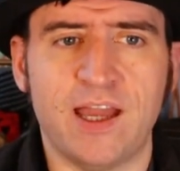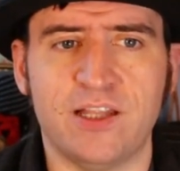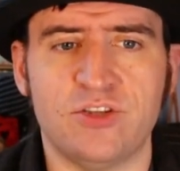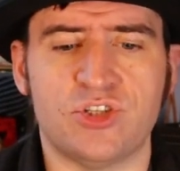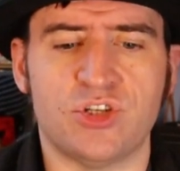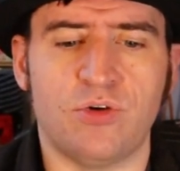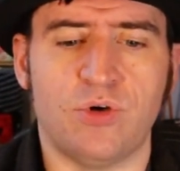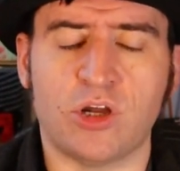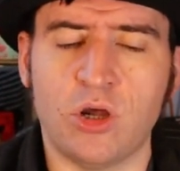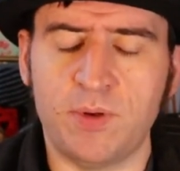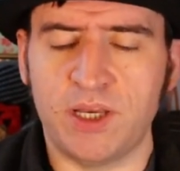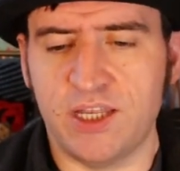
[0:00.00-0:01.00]
And so
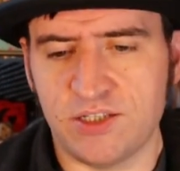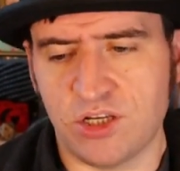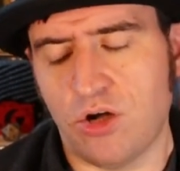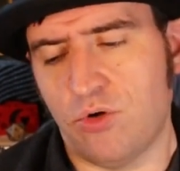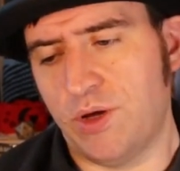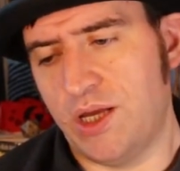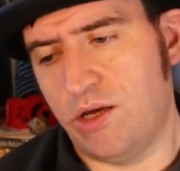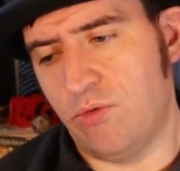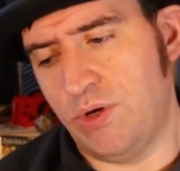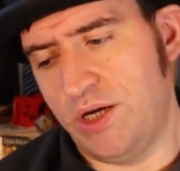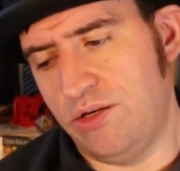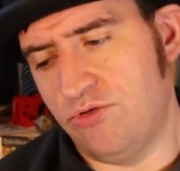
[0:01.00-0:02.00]
a couple of years ago,
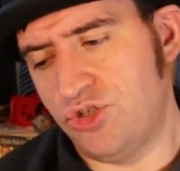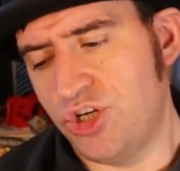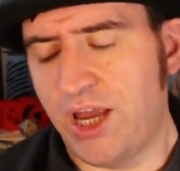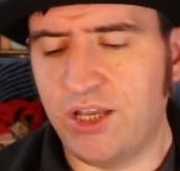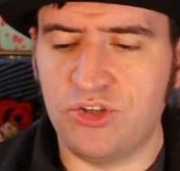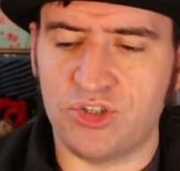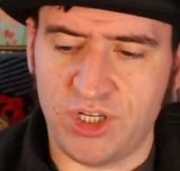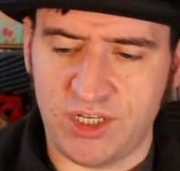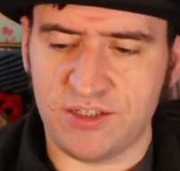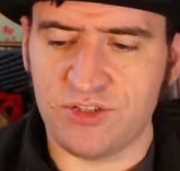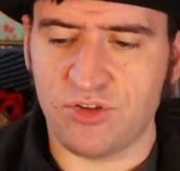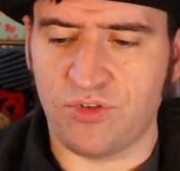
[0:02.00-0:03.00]
we changed
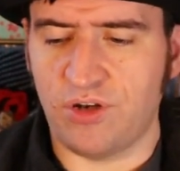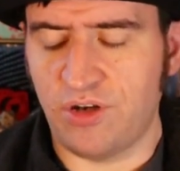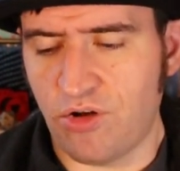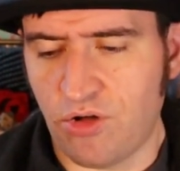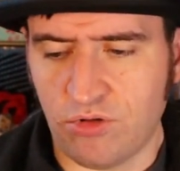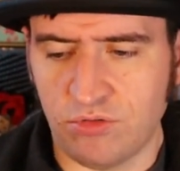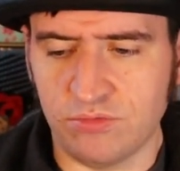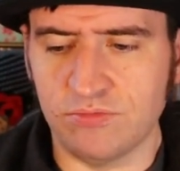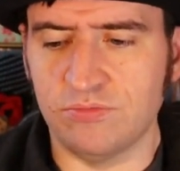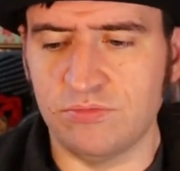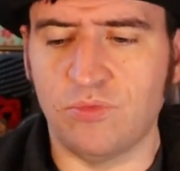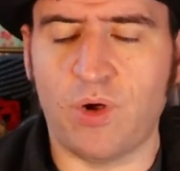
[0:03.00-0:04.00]
it so that it all
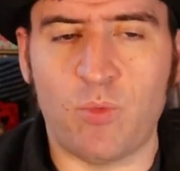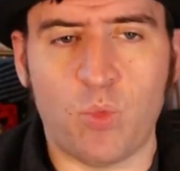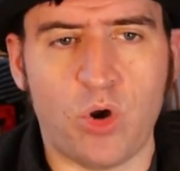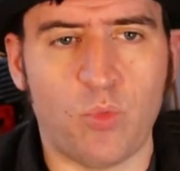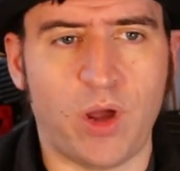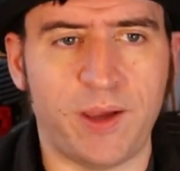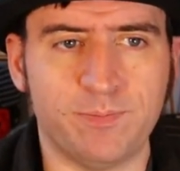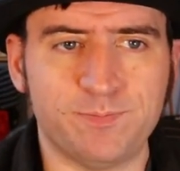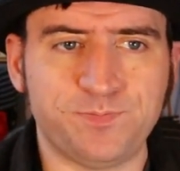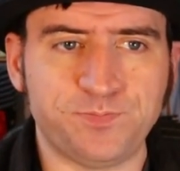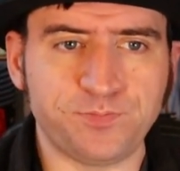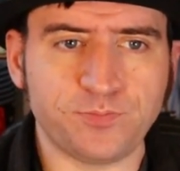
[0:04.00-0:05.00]
went one way.
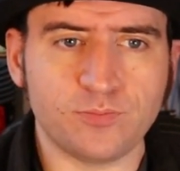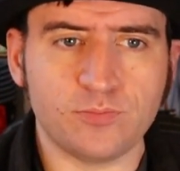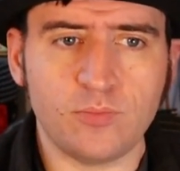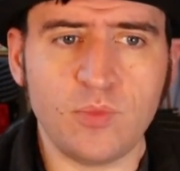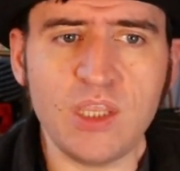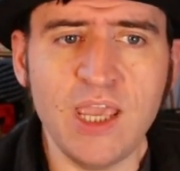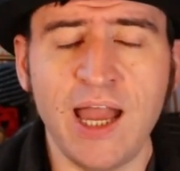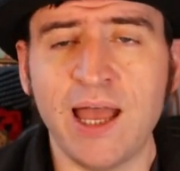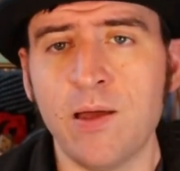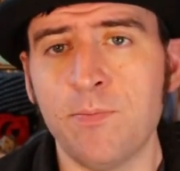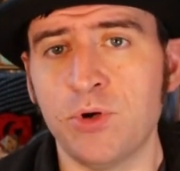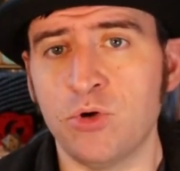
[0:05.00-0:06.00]

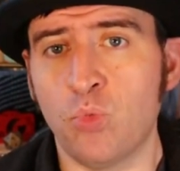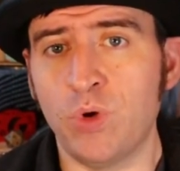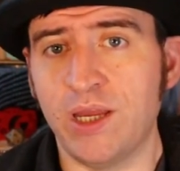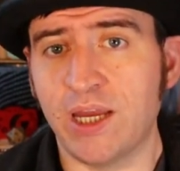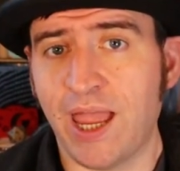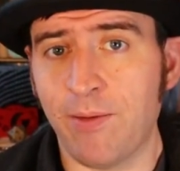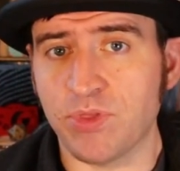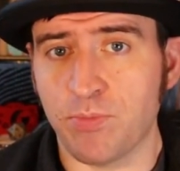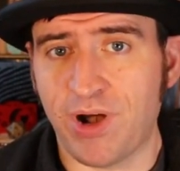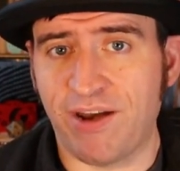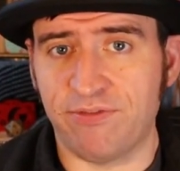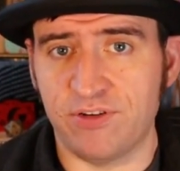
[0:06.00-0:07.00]
But we kept
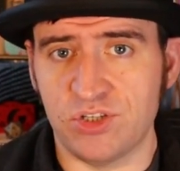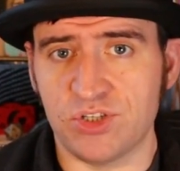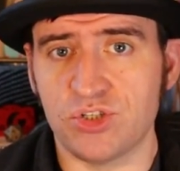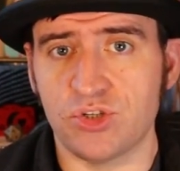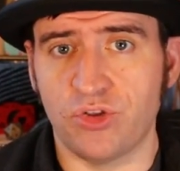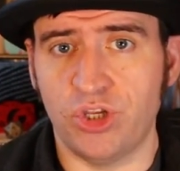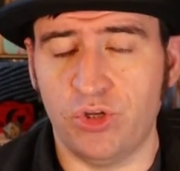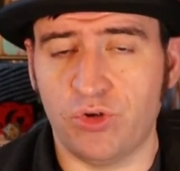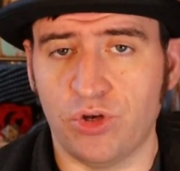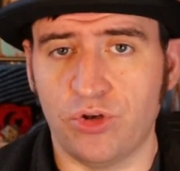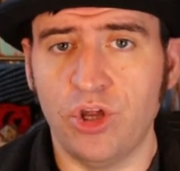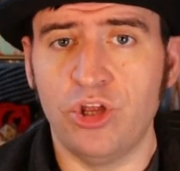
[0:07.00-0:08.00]
the preference so that you
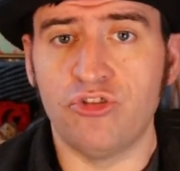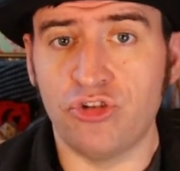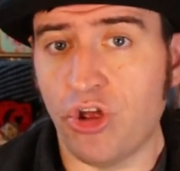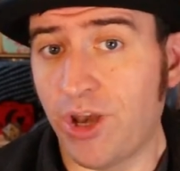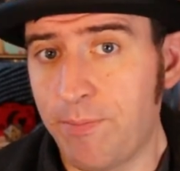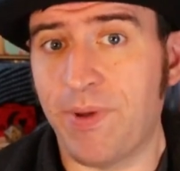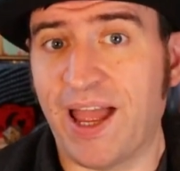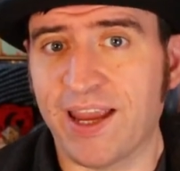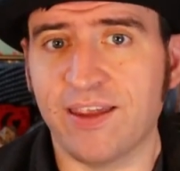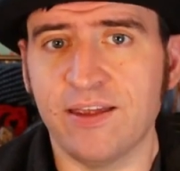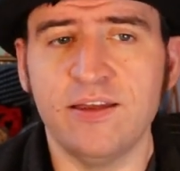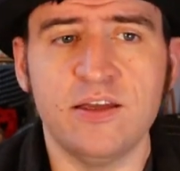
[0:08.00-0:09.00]
could turn it
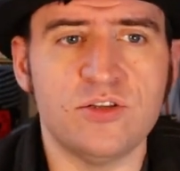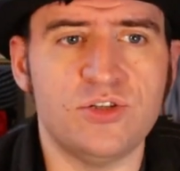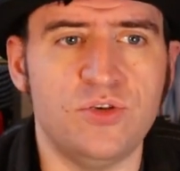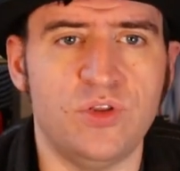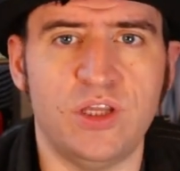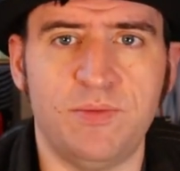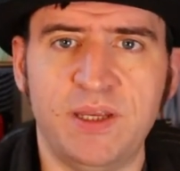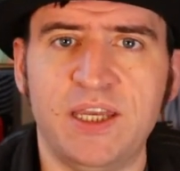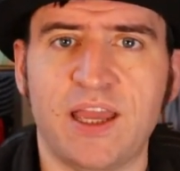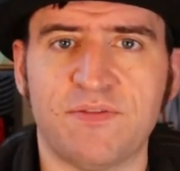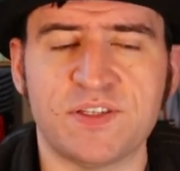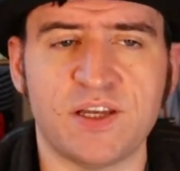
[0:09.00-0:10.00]
back to the
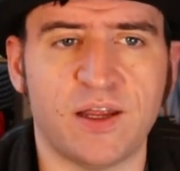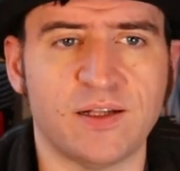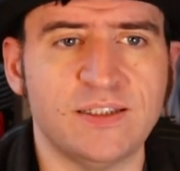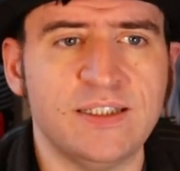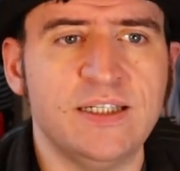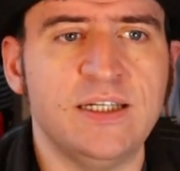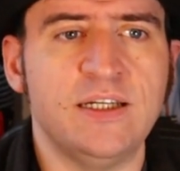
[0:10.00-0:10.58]
PDF style.